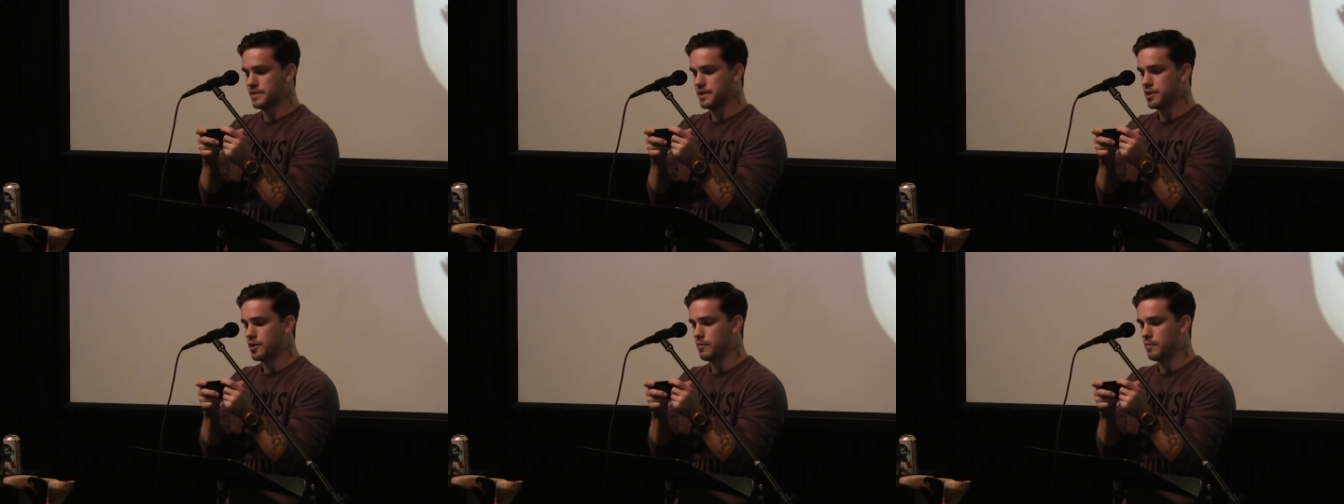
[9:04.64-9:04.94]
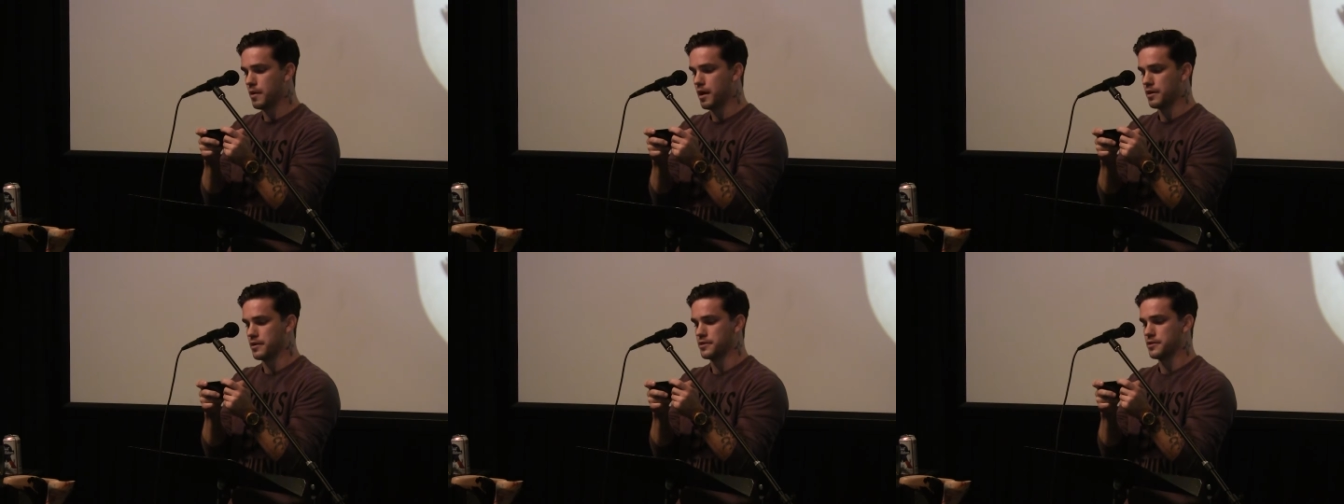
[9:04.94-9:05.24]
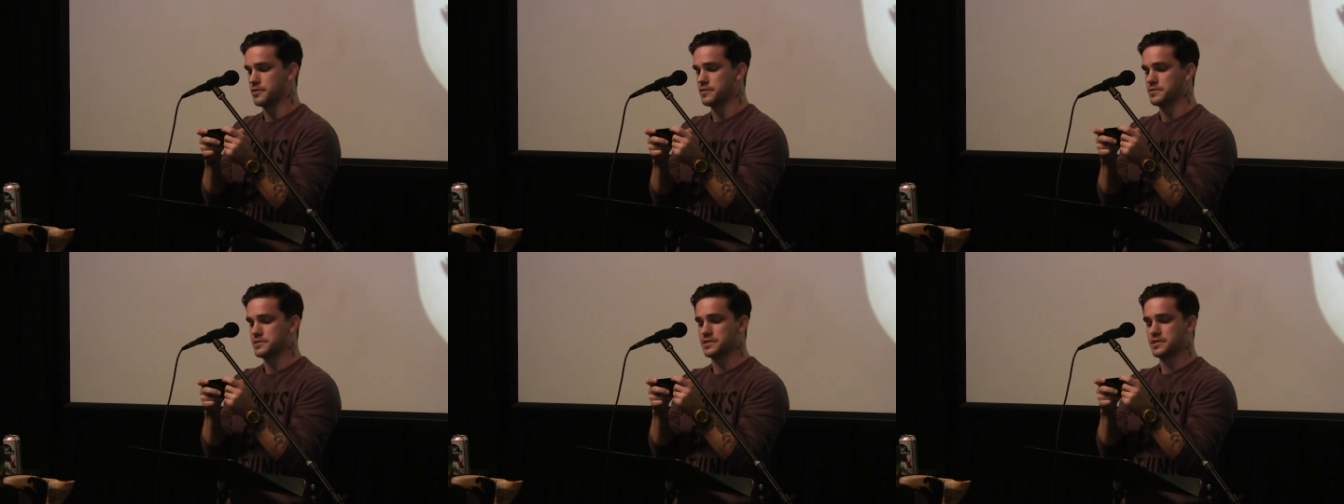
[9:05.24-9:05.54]
video
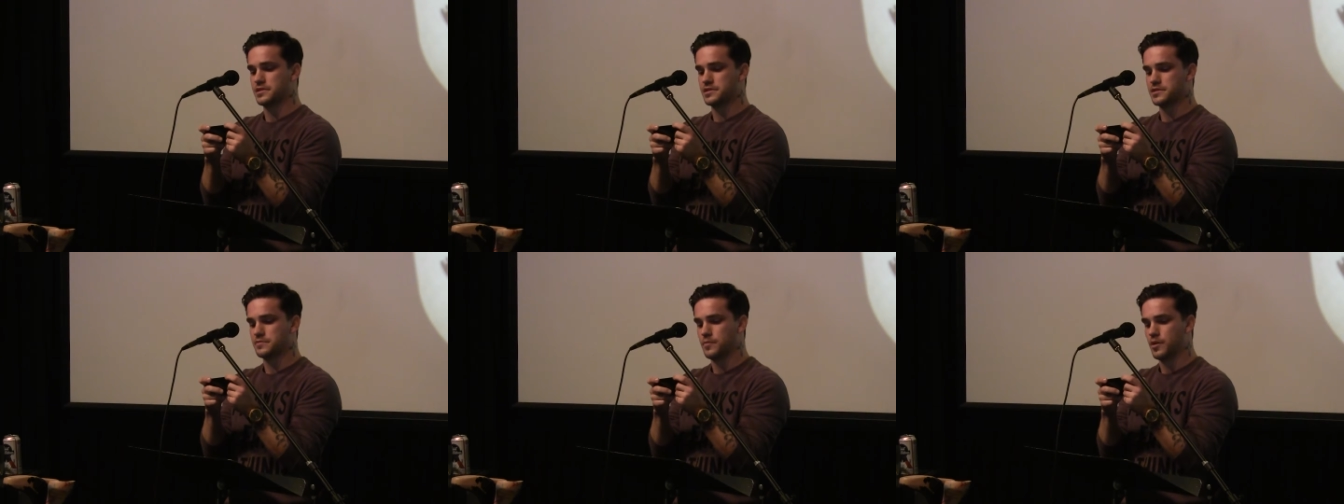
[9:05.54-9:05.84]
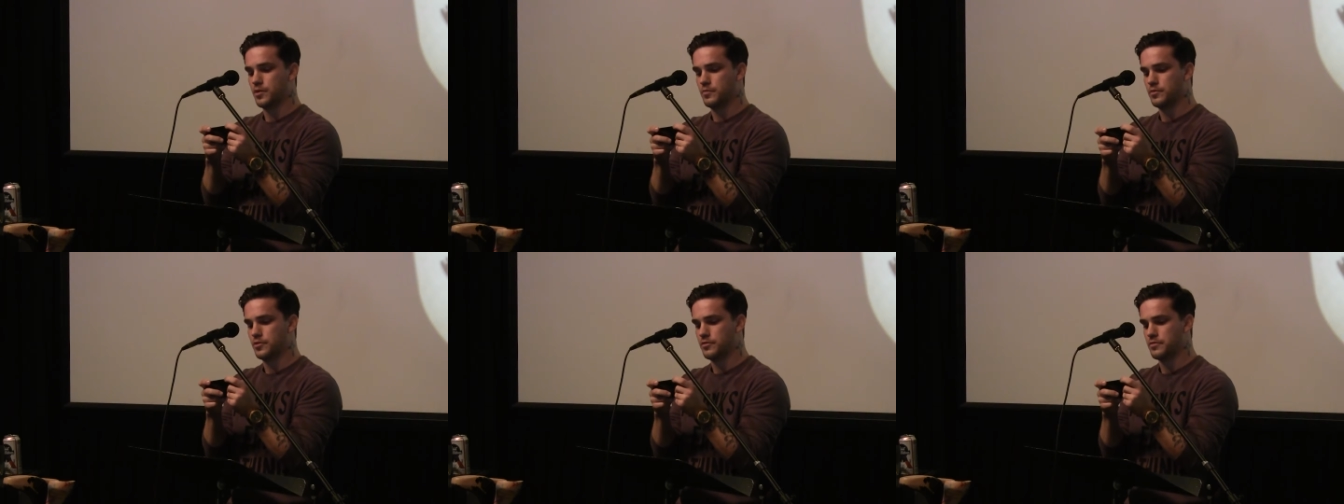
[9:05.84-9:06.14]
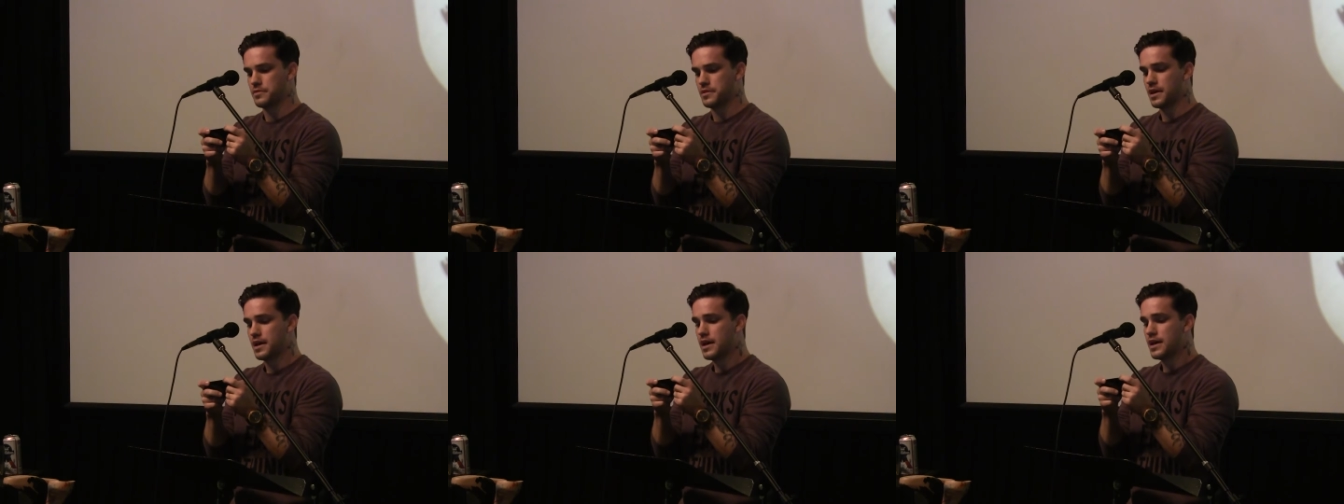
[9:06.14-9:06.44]
monitors in a small
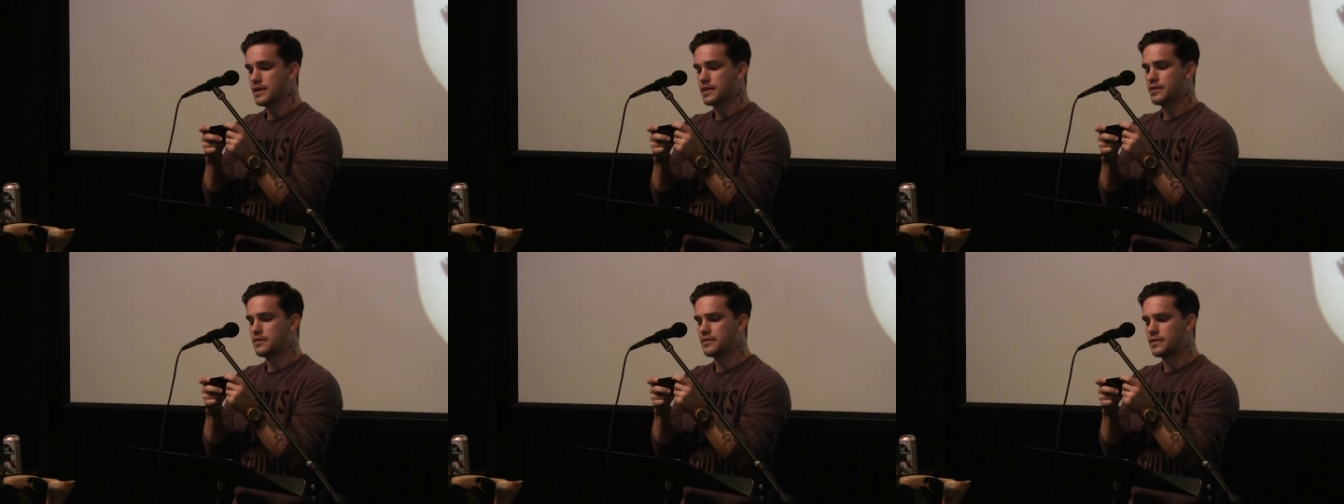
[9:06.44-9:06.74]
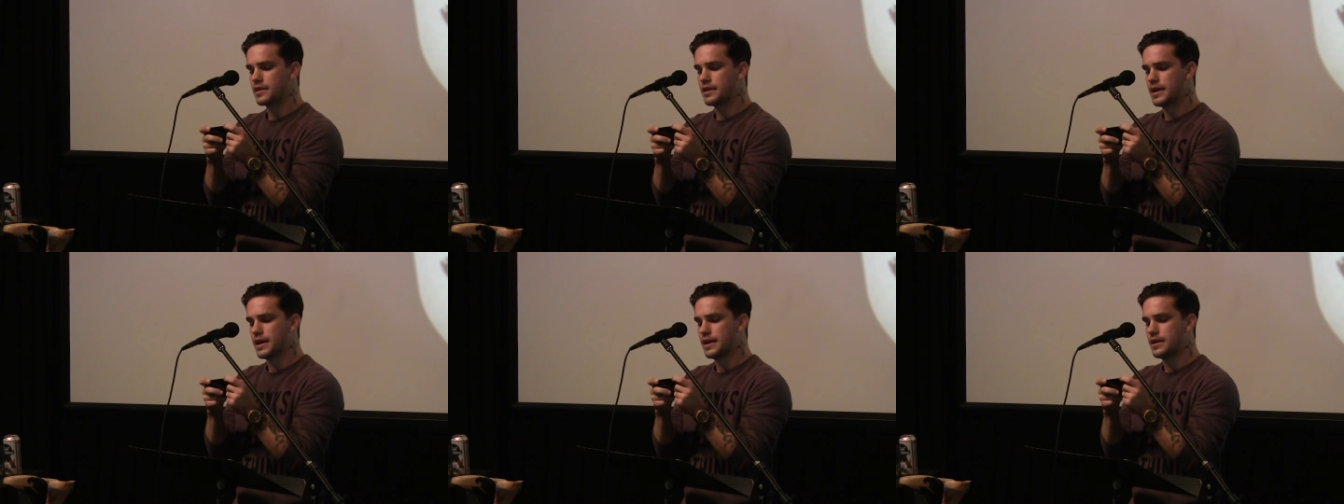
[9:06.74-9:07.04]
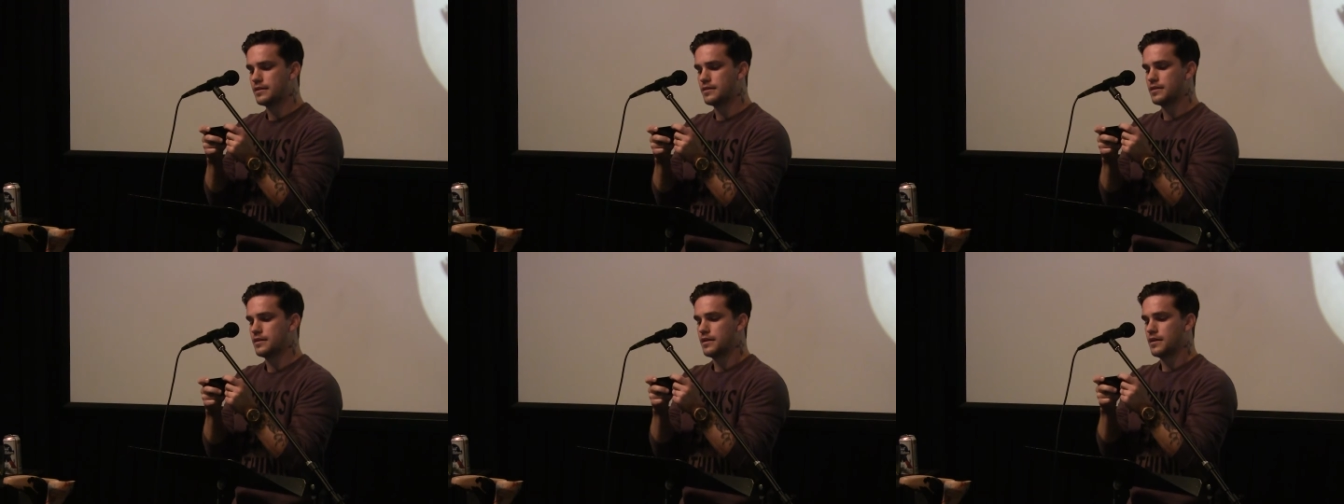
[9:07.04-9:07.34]
booth near the
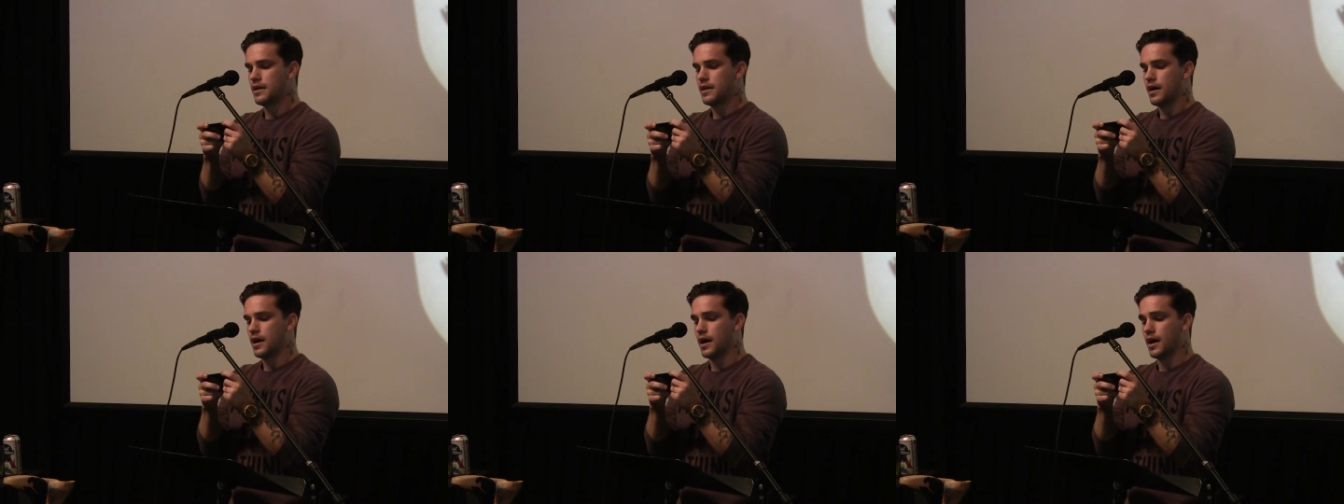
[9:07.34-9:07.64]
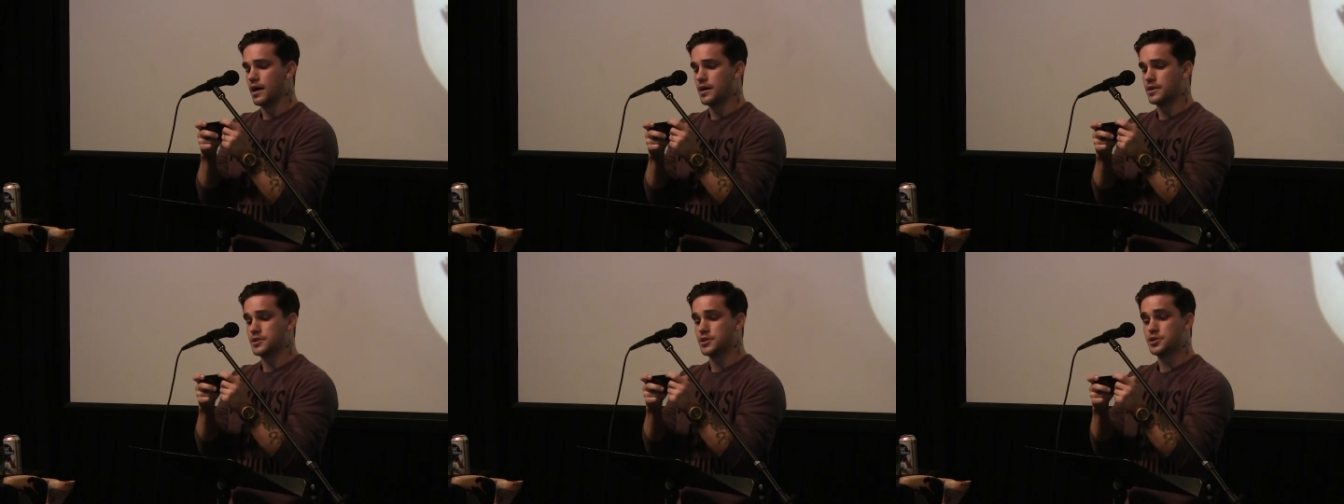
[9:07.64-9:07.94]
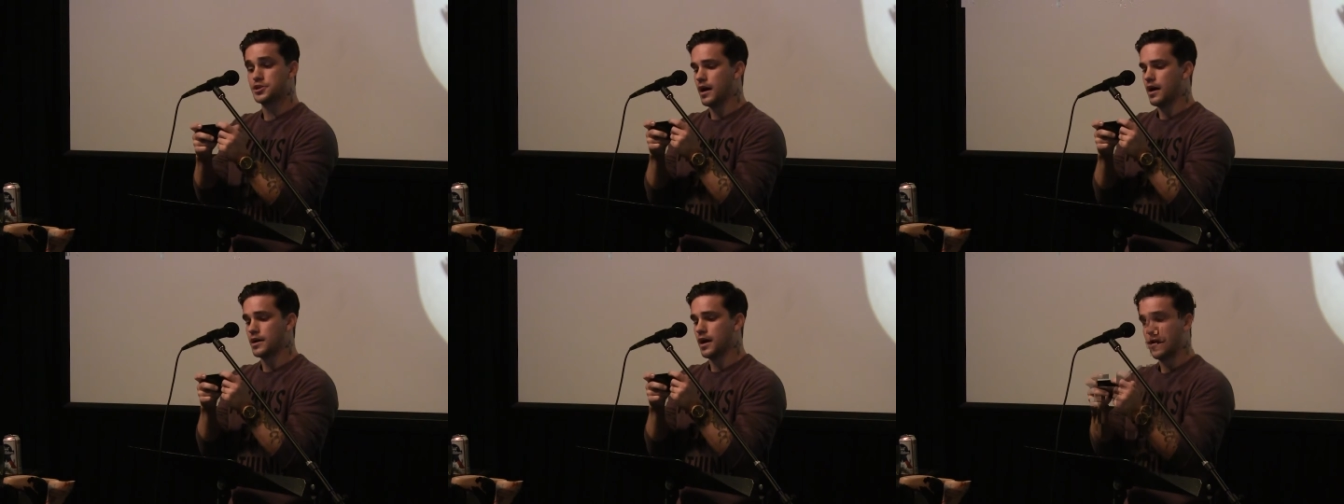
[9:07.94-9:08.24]
gate uh, to
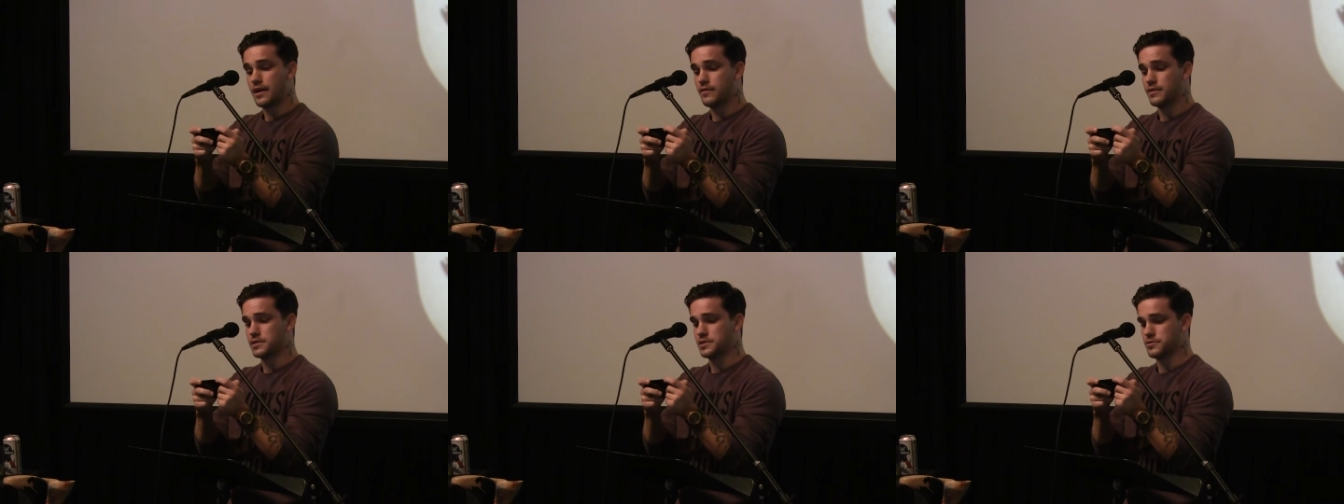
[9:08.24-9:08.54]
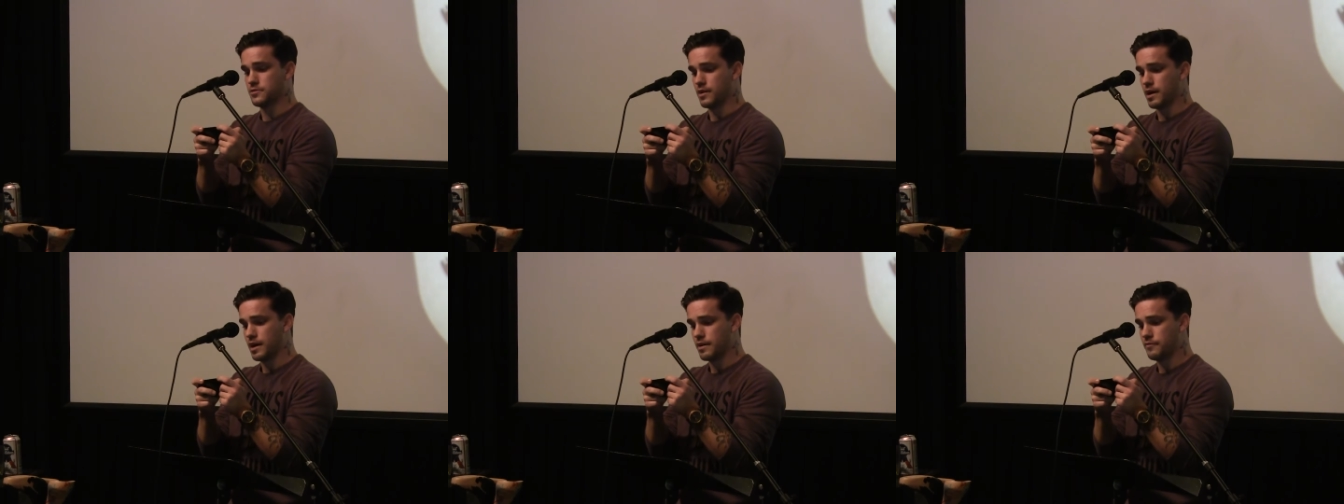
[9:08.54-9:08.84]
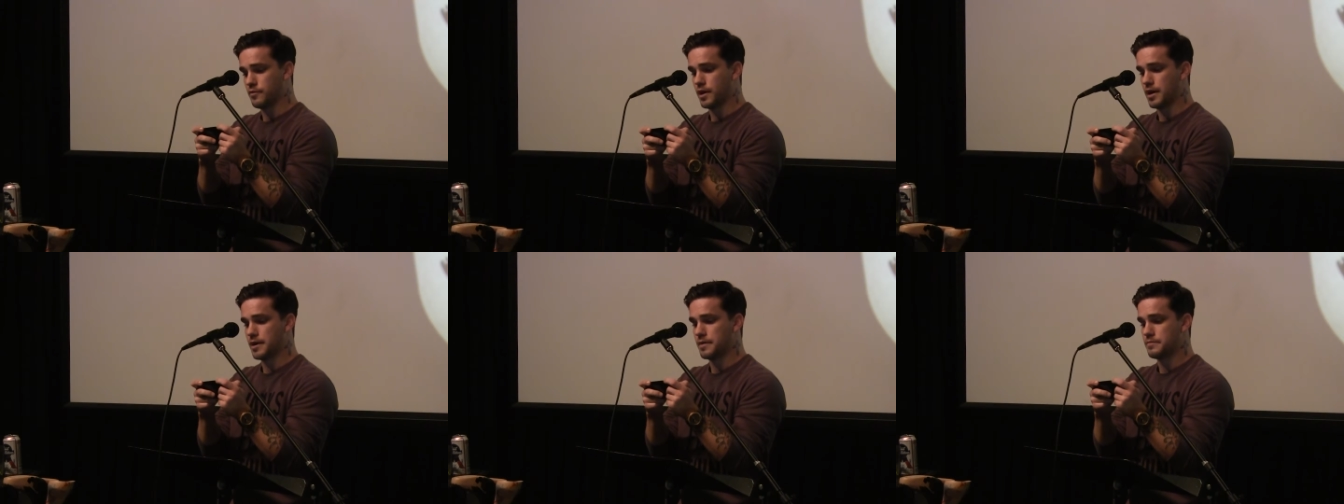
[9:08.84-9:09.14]
Jim Carrey's
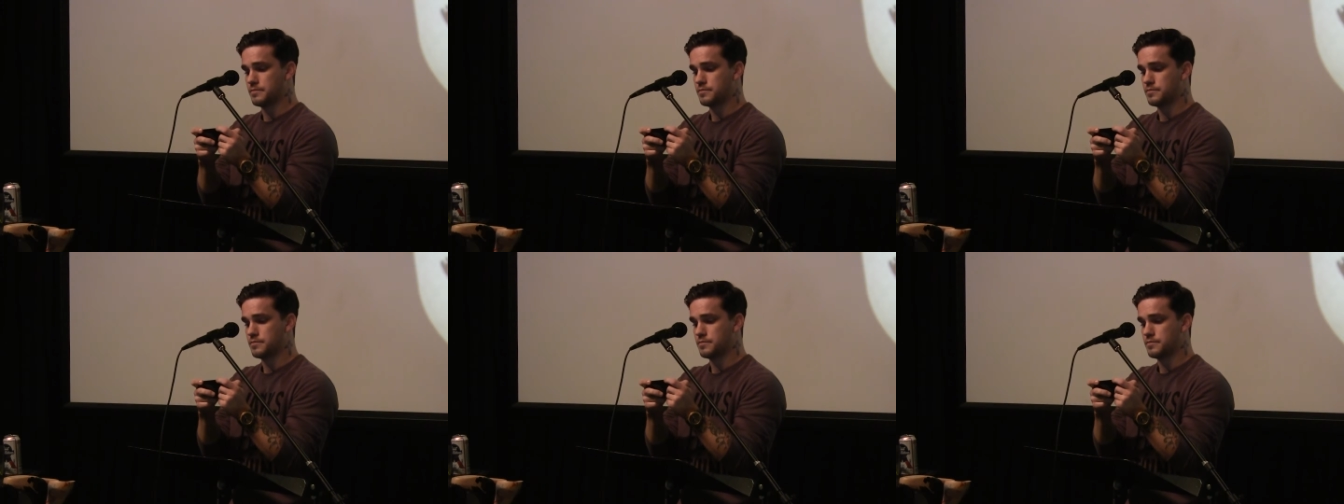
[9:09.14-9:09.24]
driveway.